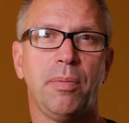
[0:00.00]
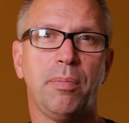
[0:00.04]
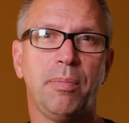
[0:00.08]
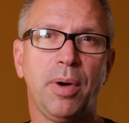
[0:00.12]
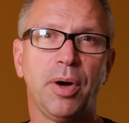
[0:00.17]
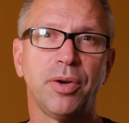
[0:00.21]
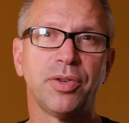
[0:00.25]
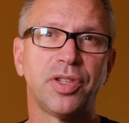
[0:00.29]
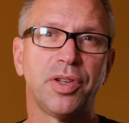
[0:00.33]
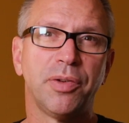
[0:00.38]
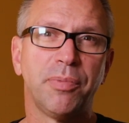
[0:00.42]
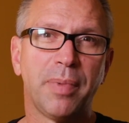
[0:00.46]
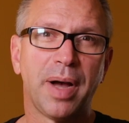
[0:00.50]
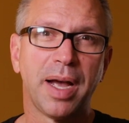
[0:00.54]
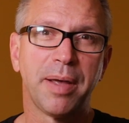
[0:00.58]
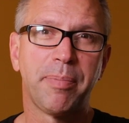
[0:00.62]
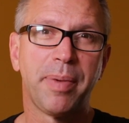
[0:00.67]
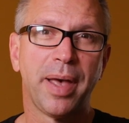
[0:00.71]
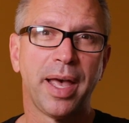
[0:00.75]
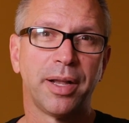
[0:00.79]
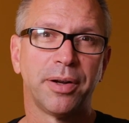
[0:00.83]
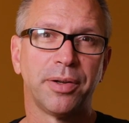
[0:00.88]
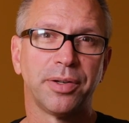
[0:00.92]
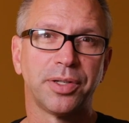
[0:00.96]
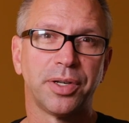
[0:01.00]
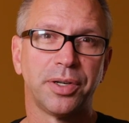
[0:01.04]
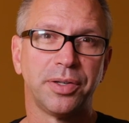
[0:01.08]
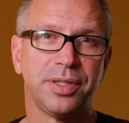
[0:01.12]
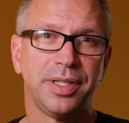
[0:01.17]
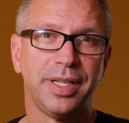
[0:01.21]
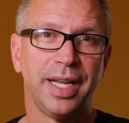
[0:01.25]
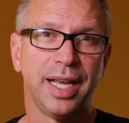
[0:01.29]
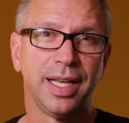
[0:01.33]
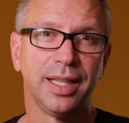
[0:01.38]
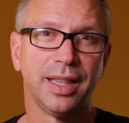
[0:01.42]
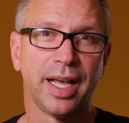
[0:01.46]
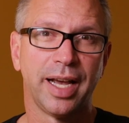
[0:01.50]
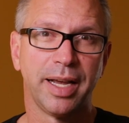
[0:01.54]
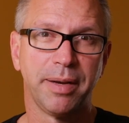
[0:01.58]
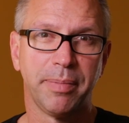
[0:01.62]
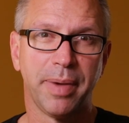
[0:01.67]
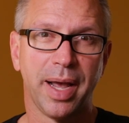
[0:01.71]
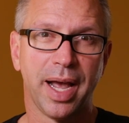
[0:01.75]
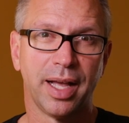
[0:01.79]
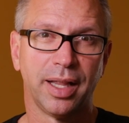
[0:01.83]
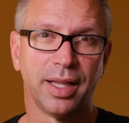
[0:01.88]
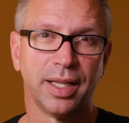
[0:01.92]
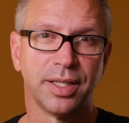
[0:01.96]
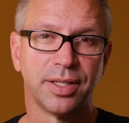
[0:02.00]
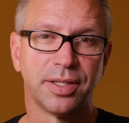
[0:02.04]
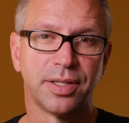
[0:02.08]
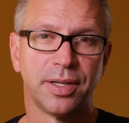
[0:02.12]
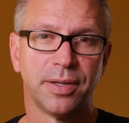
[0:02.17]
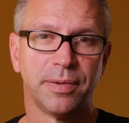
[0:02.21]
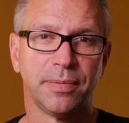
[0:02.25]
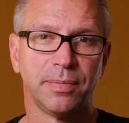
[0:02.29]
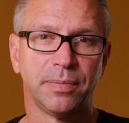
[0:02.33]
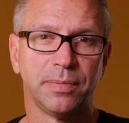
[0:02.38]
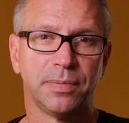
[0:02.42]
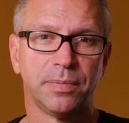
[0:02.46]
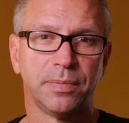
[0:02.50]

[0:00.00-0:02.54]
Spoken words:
most of my panels are daylight balanced.